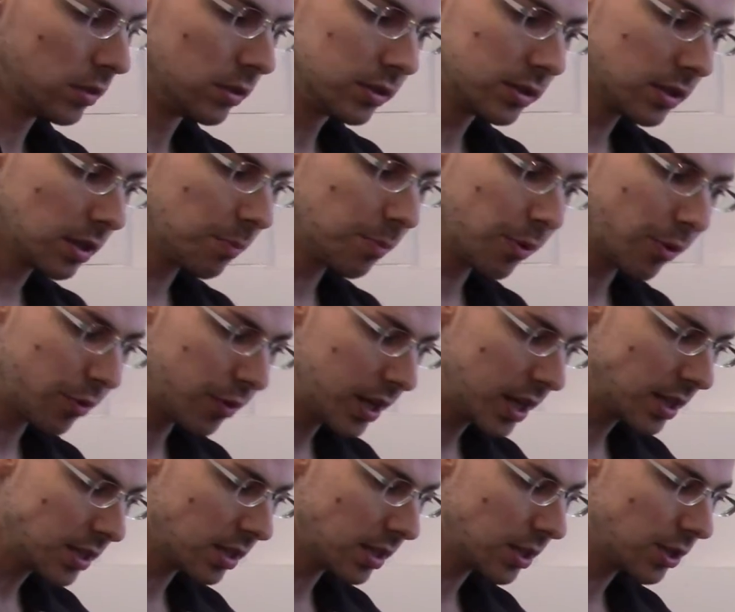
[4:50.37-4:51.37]
Simple
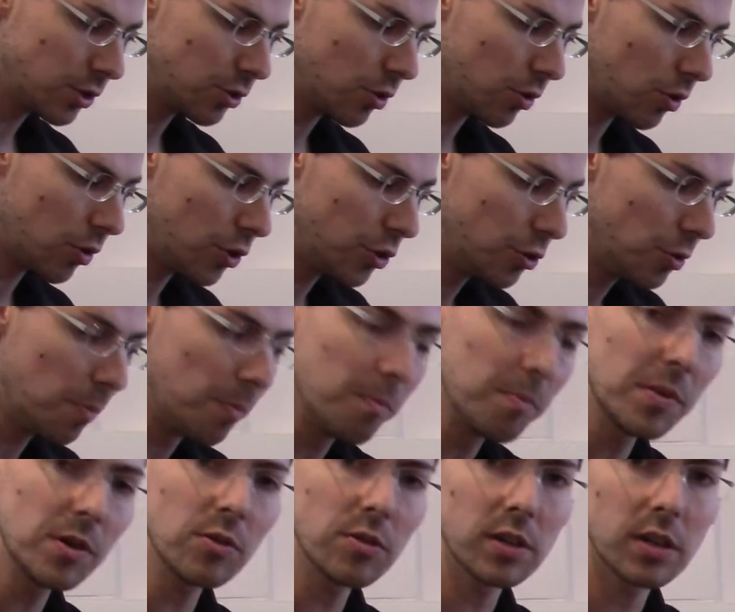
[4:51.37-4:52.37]
reason is your
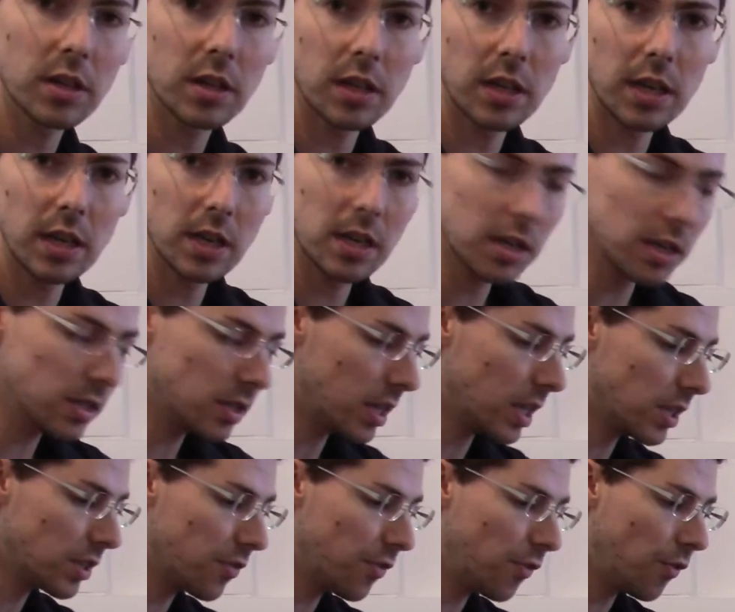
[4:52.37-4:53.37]
milk
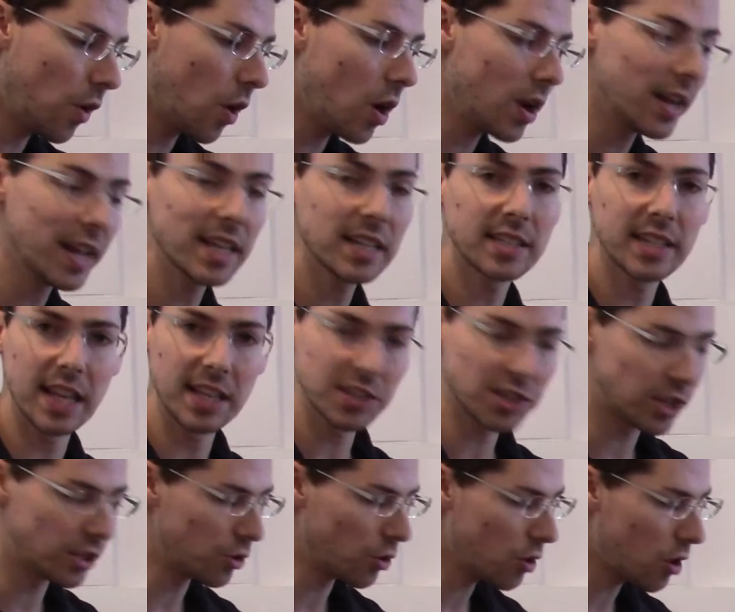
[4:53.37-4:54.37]
is far less
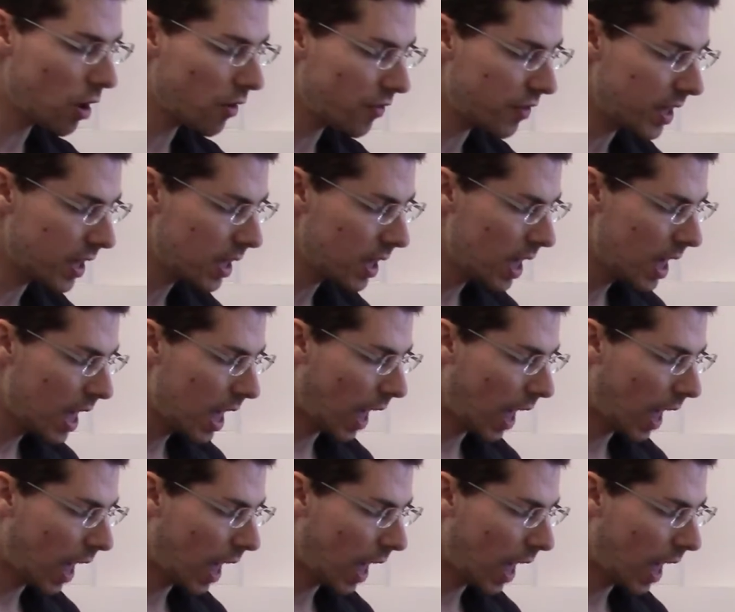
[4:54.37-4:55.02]
dense than your coffee,